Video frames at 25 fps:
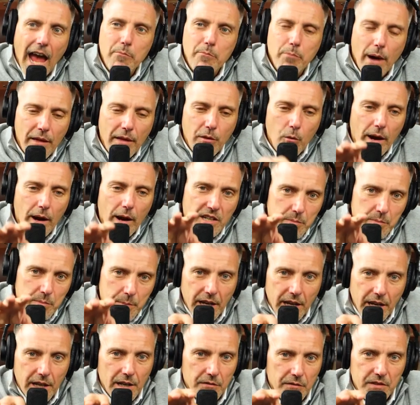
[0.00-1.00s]
And by the way,
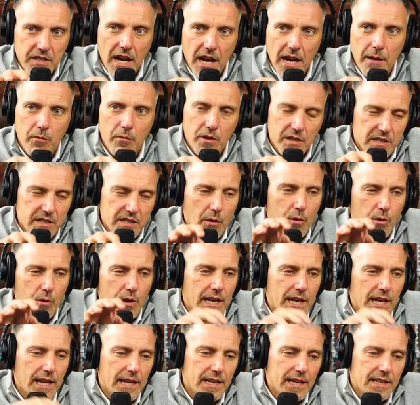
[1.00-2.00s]
speaking of timeless, I
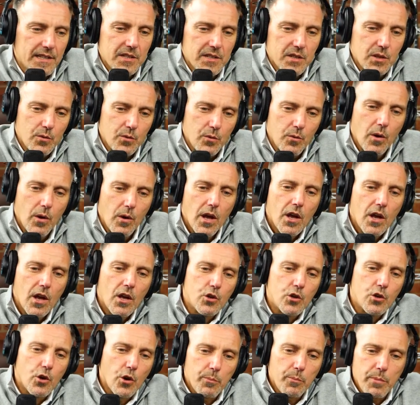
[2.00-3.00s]
want to get into
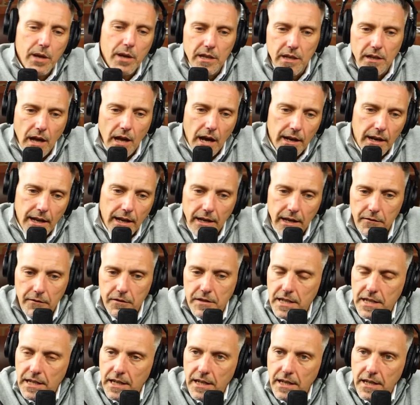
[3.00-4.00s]
your opinion on
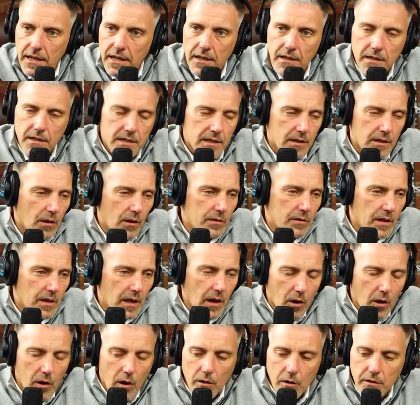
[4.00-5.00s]
NFTs and all,
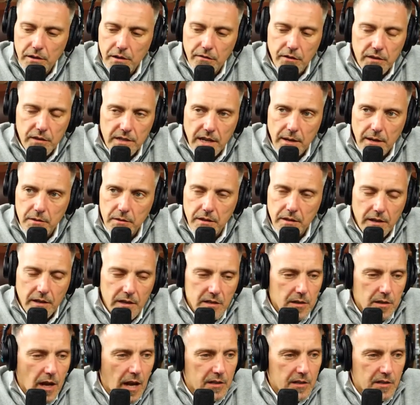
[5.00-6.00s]
all, all different types of
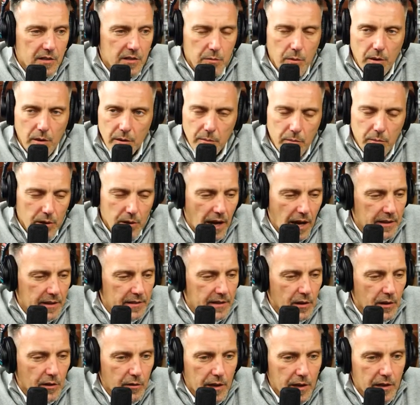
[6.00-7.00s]
things. I just want to put
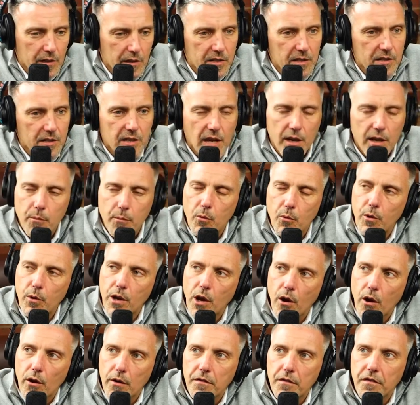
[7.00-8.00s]
out there, ladies and gentlemen,
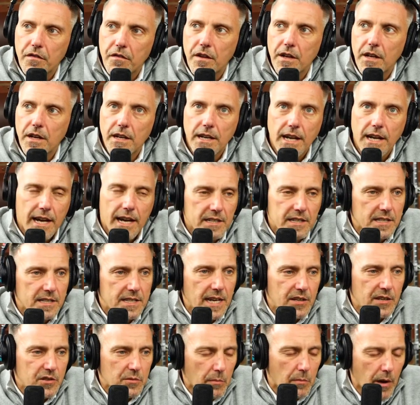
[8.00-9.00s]
we are Infinity X
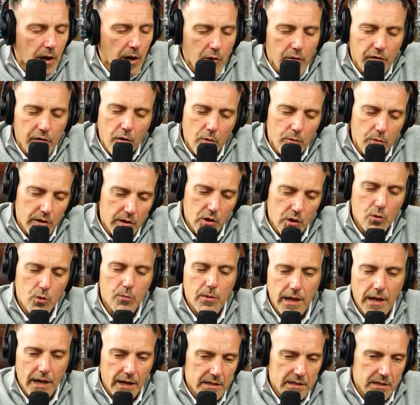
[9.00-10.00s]
stage and microphone with
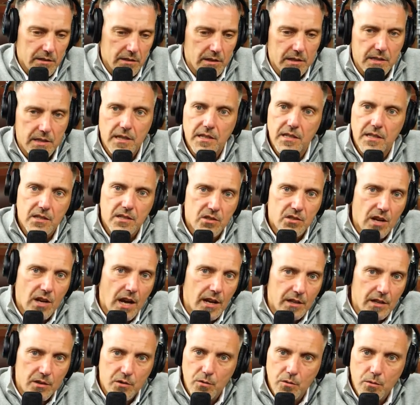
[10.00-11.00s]
human excellence. This is
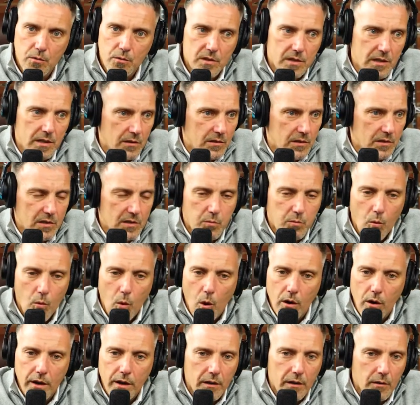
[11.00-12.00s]
Johnnie Truesdale just
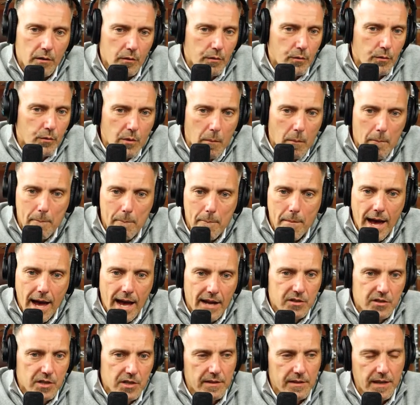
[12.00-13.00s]
walking you through the
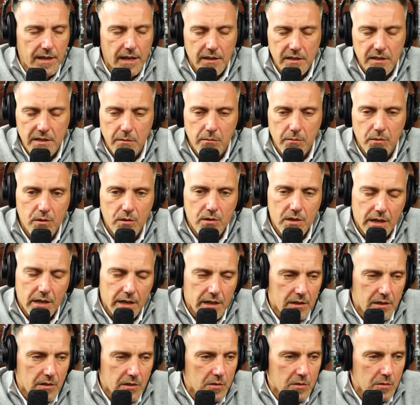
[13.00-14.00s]
magic that is the
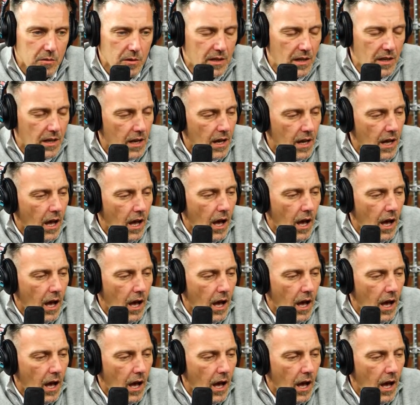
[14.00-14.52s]
music industry.